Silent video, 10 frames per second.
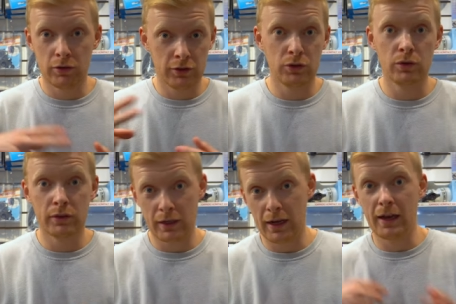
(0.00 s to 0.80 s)
two
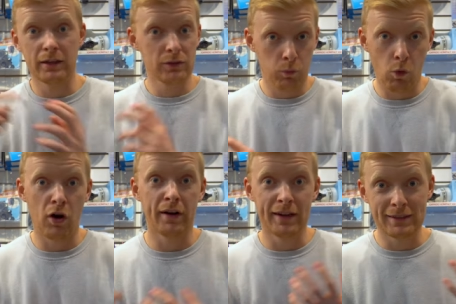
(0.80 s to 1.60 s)
is next,
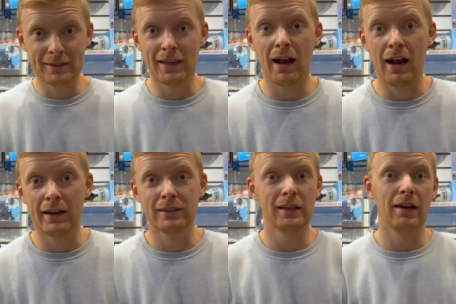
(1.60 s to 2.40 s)
one is the
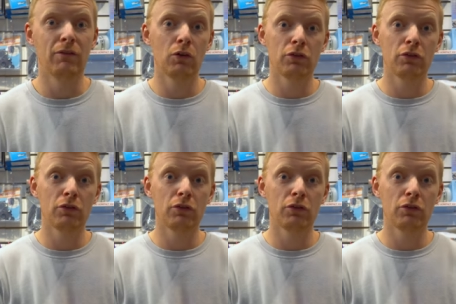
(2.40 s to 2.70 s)
highest level.